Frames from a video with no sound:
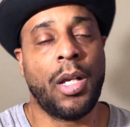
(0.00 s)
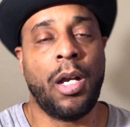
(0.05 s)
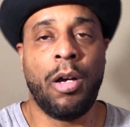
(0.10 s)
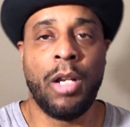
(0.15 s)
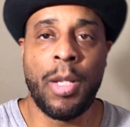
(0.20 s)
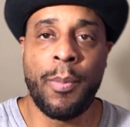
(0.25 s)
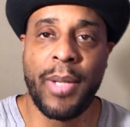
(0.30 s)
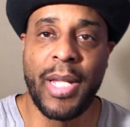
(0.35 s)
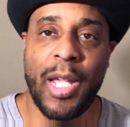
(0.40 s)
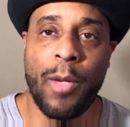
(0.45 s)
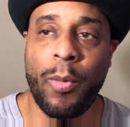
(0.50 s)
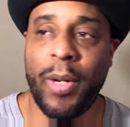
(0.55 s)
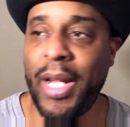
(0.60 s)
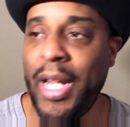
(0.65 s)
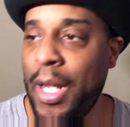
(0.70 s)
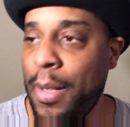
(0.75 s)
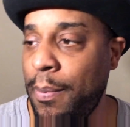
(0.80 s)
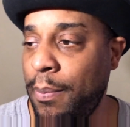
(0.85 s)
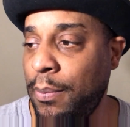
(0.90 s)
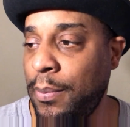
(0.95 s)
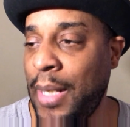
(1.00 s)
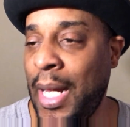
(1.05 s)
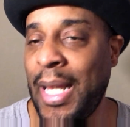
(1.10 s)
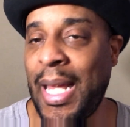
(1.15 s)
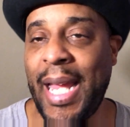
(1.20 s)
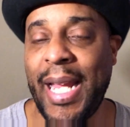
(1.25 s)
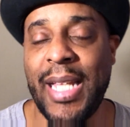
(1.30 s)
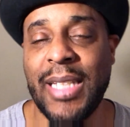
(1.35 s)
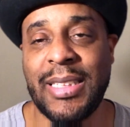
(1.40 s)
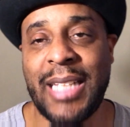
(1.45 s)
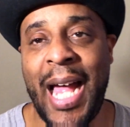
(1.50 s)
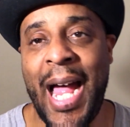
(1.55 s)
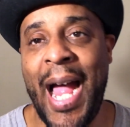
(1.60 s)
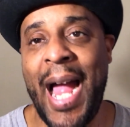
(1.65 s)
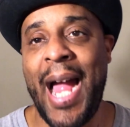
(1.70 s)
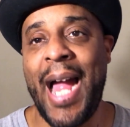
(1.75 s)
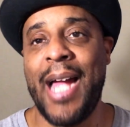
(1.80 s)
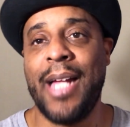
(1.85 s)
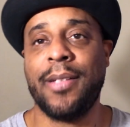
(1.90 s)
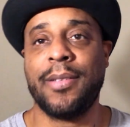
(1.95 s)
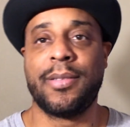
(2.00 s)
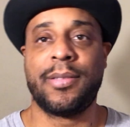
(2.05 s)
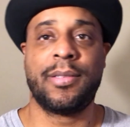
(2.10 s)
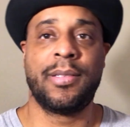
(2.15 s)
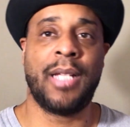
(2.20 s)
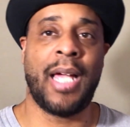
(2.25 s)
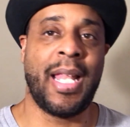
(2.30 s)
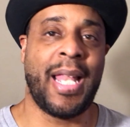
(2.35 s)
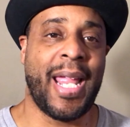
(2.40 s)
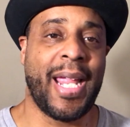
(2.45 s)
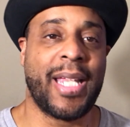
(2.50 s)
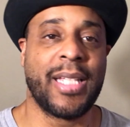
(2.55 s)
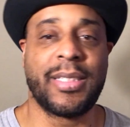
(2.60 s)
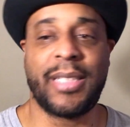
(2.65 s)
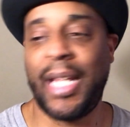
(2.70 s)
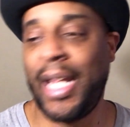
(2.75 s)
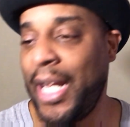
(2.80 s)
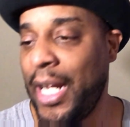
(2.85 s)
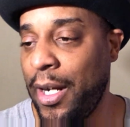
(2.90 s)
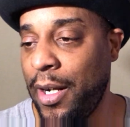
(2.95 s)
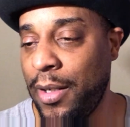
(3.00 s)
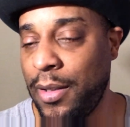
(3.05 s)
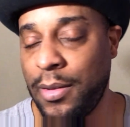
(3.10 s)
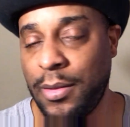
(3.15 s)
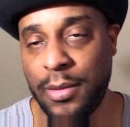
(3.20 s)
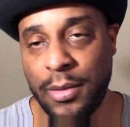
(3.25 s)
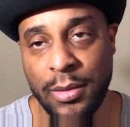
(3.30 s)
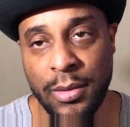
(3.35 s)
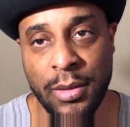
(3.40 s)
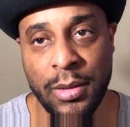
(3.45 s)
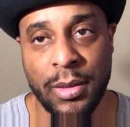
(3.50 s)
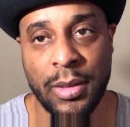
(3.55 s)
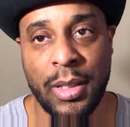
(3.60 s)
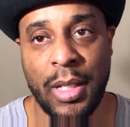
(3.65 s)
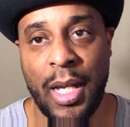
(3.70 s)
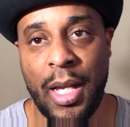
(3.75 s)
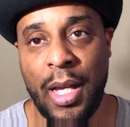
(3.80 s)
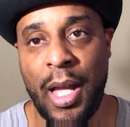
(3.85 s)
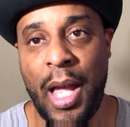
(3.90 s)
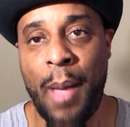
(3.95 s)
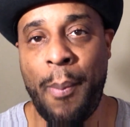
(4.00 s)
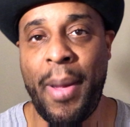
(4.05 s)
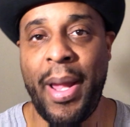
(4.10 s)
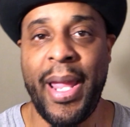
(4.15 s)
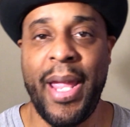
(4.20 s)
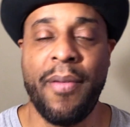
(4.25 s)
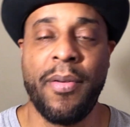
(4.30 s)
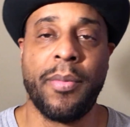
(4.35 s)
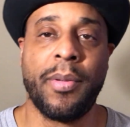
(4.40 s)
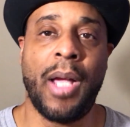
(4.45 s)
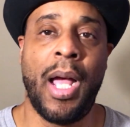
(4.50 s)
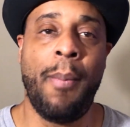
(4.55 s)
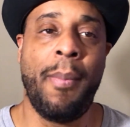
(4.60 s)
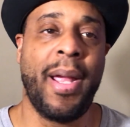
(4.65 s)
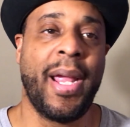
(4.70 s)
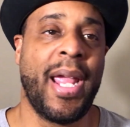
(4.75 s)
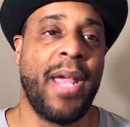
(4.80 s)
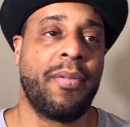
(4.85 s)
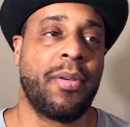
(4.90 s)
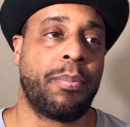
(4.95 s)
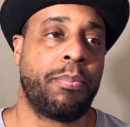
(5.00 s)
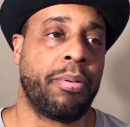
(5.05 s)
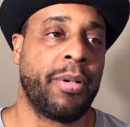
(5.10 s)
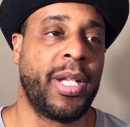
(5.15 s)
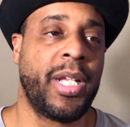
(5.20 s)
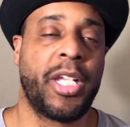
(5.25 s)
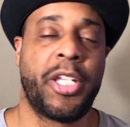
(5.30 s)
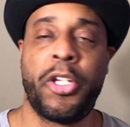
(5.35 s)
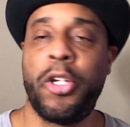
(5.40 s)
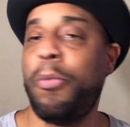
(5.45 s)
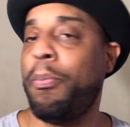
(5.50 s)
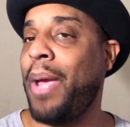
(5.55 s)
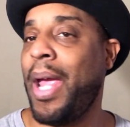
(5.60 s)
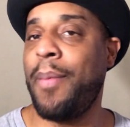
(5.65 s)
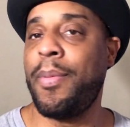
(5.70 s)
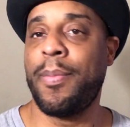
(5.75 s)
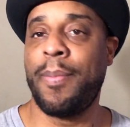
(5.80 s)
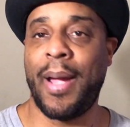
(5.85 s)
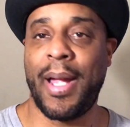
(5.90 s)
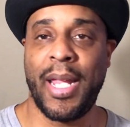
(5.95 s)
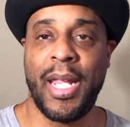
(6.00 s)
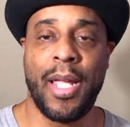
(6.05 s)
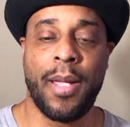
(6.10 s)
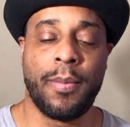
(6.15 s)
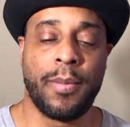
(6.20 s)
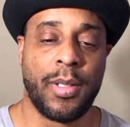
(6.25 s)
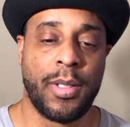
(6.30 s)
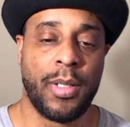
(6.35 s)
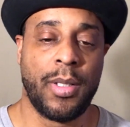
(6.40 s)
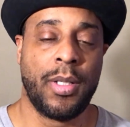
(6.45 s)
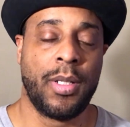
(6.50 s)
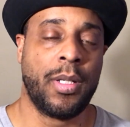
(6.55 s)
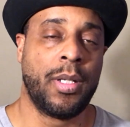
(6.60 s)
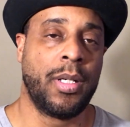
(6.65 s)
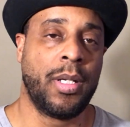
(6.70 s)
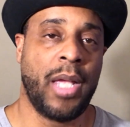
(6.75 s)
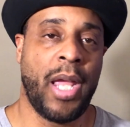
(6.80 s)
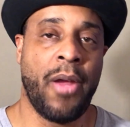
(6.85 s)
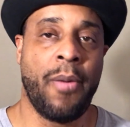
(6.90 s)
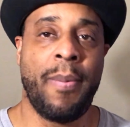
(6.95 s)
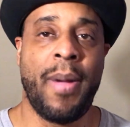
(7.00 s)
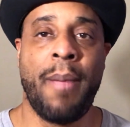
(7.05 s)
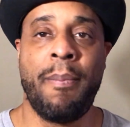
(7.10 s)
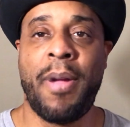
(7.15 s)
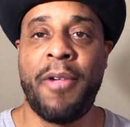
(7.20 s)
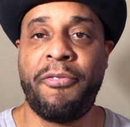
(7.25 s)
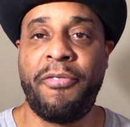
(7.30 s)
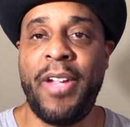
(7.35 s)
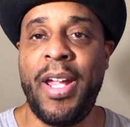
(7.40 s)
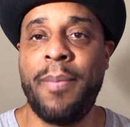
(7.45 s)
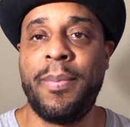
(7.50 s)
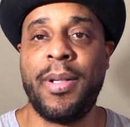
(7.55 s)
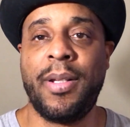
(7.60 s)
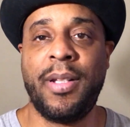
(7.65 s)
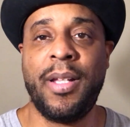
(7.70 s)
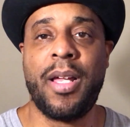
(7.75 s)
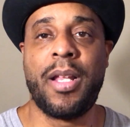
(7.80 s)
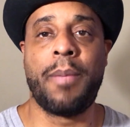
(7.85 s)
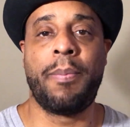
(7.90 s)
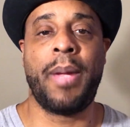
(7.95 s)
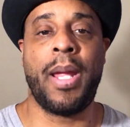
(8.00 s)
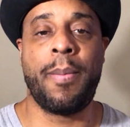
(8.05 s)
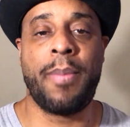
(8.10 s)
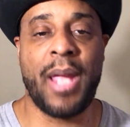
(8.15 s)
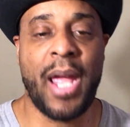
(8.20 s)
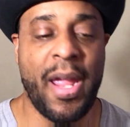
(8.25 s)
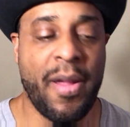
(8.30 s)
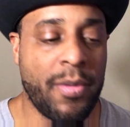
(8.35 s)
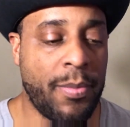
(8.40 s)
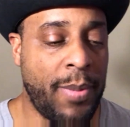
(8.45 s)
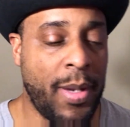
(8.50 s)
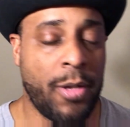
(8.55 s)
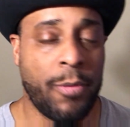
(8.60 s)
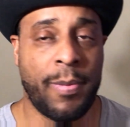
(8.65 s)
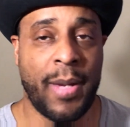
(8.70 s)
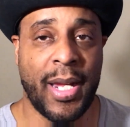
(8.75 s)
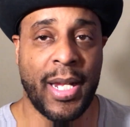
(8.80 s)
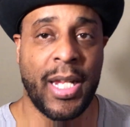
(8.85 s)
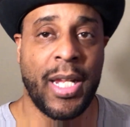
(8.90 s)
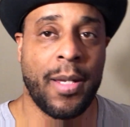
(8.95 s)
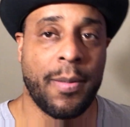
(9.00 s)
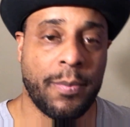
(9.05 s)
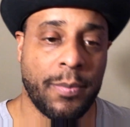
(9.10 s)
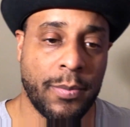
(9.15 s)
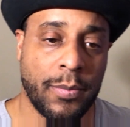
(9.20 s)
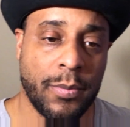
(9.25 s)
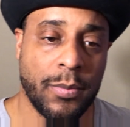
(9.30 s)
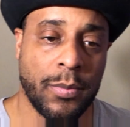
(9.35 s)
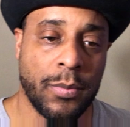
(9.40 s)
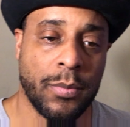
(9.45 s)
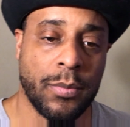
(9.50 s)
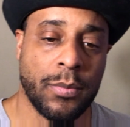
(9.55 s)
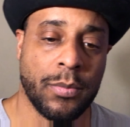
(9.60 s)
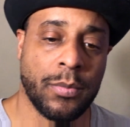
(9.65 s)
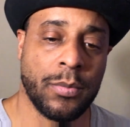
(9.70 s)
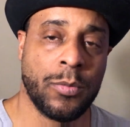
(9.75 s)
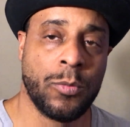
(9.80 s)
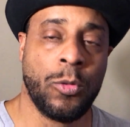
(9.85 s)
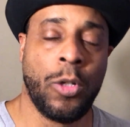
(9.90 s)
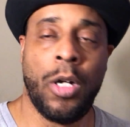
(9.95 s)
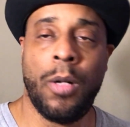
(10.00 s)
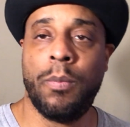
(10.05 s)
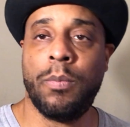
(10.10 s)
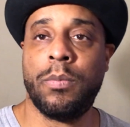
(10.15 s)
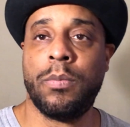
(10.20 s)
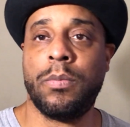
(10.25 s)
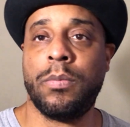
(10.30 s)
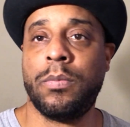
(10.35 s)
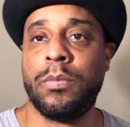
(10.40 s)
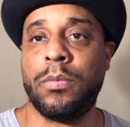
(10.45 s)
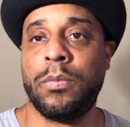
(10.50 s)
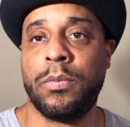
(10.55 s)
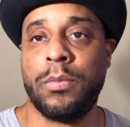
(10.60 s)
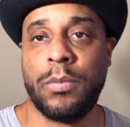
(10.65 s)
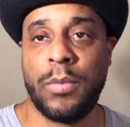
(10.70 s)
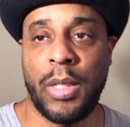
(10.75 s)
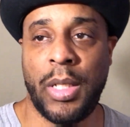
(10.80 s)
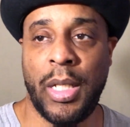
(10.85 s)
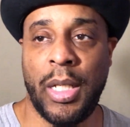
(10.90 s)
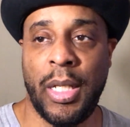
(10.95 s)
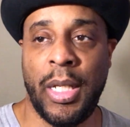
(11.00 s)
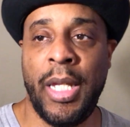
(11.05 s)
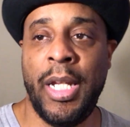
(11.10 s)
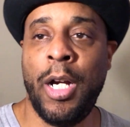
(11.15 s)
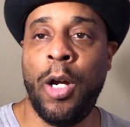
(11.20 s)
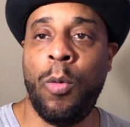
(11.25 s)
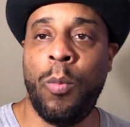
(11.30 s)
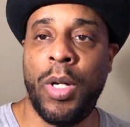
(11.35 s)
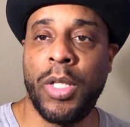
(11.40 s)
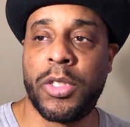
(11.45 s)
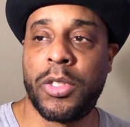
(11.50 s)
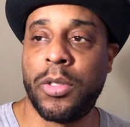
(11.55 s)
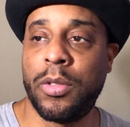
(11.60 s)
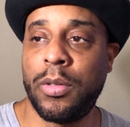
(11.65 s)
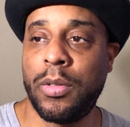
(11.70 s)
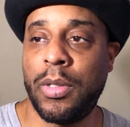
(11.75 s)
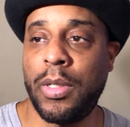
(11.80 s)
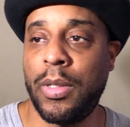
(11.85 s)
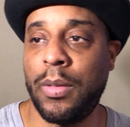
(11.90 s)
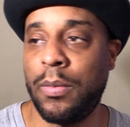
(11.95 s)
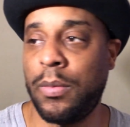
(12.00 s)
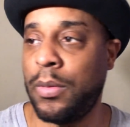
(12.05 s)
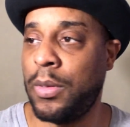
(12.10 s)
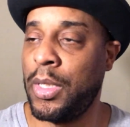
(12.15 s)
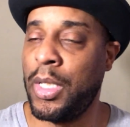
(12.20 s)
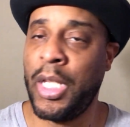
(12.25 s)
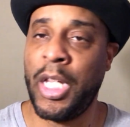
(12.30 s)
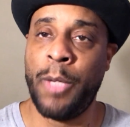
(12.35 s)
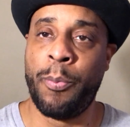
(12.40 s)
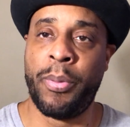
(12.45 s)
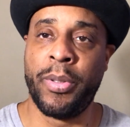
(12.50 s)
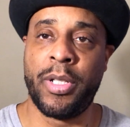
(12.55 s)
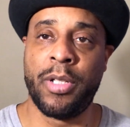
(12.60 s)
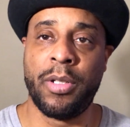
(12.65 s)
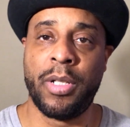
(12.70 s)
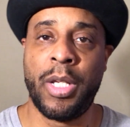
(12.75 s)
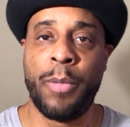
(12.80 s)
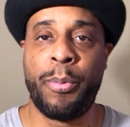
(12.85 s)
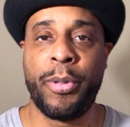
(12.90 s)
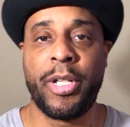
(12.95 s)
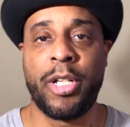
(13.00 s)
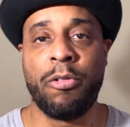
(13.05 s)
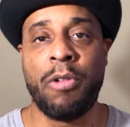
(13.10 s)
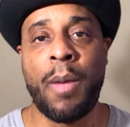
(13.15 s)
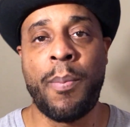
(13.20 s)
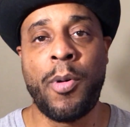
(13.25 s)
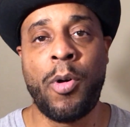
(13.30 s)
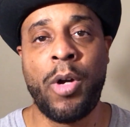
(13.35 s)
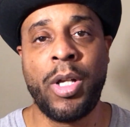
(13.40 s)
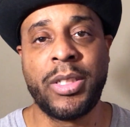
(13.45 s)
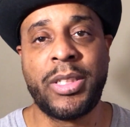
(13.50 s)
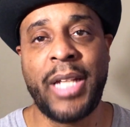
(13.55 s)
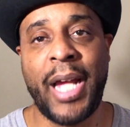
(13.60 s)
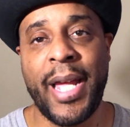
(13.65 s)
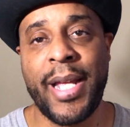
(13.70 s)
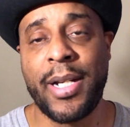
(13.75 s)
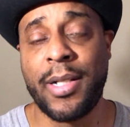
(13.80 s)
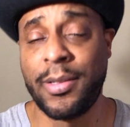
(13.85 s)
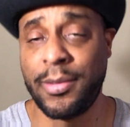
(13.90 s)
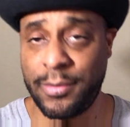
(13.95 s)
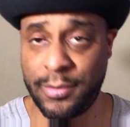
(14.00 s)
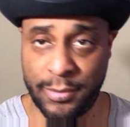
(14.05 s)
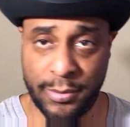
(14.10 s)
Oh, let me get with him. I like his eyes. I like his hair. I might have a pretty cute baby by him. Everybody in my family love the baby. I have a baby by him. Well, he don't want you. He put the rubber on tighter.